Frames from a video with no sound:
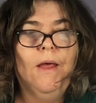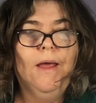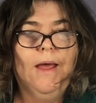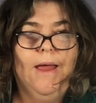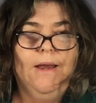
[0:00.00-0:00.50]

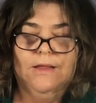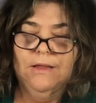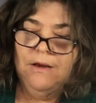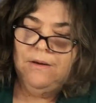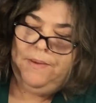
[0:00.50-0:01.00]
and it's
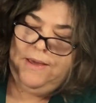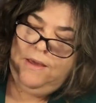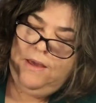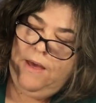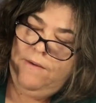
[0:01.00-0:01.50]
going to
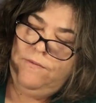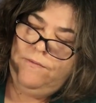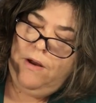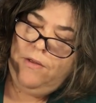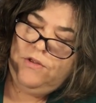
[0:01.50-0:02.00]
be a
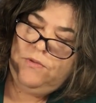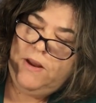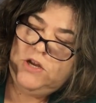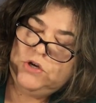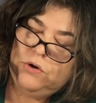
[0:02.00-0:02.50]
rather
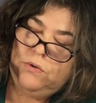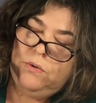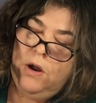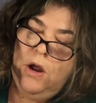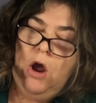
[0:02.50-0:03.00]

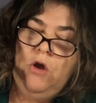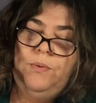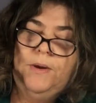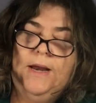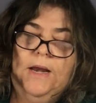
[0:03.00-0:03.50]
special
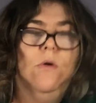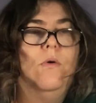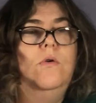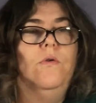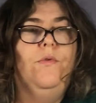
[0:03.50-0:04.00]
opening
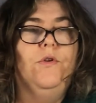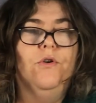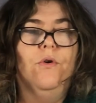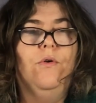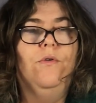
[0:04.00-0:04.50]
all of the
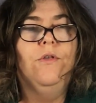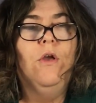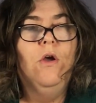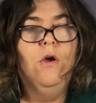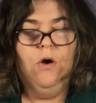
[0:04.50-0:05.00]
doors
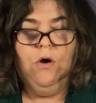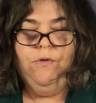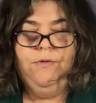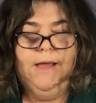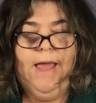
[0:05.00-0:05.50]

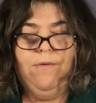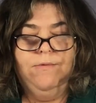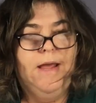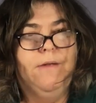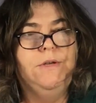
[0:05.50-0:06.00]
on the
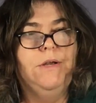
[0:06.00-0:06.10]
countdown to